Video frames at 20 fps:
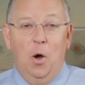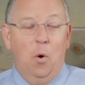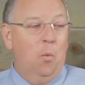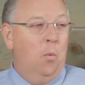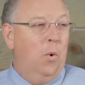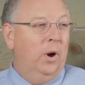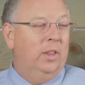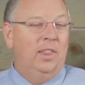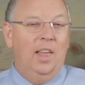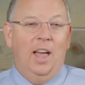
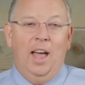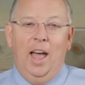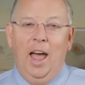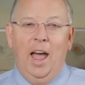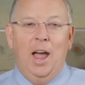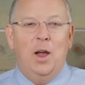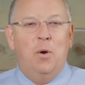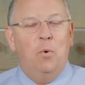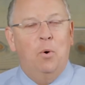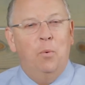What the
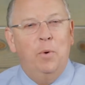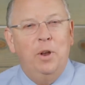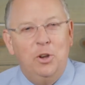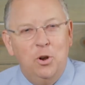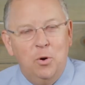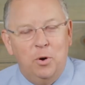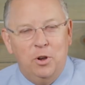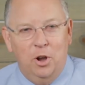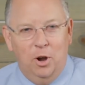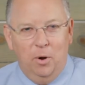heck were we
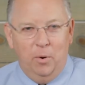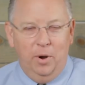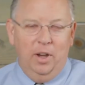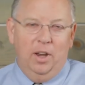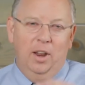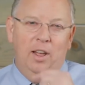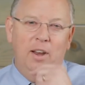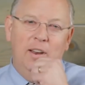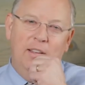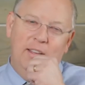doing? You know what he
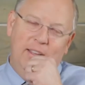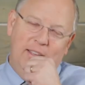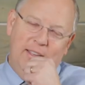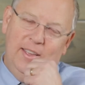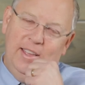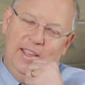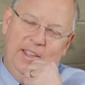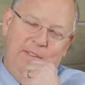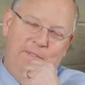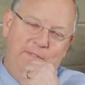did?
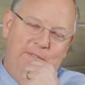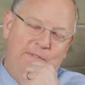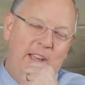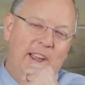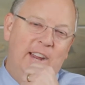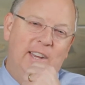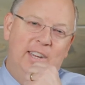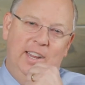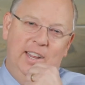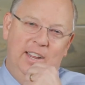He
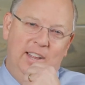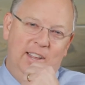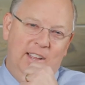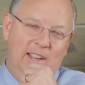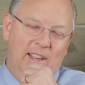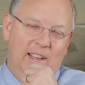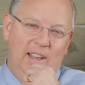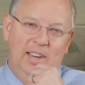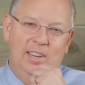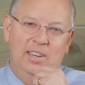faked it
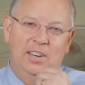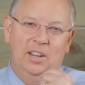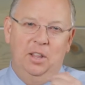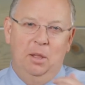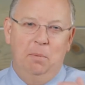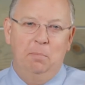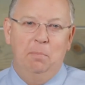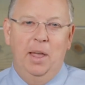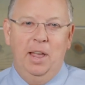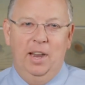until
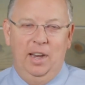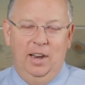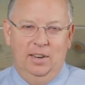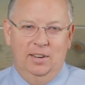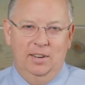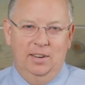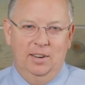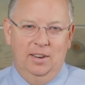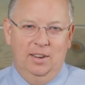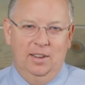he made
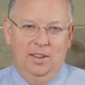it.